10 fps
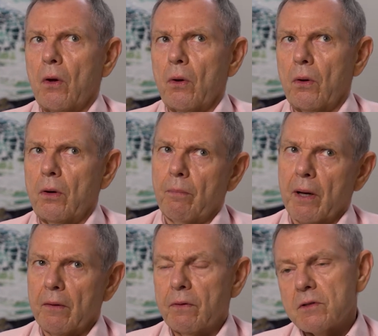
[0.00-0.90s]
heard
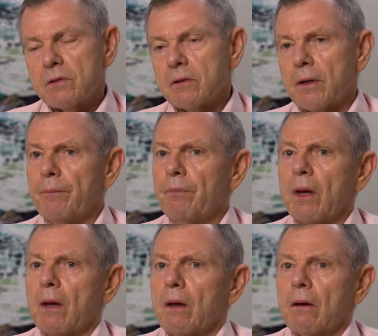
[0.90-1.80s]
about this,
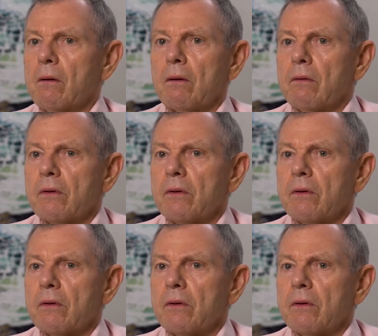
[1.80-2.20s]
you know,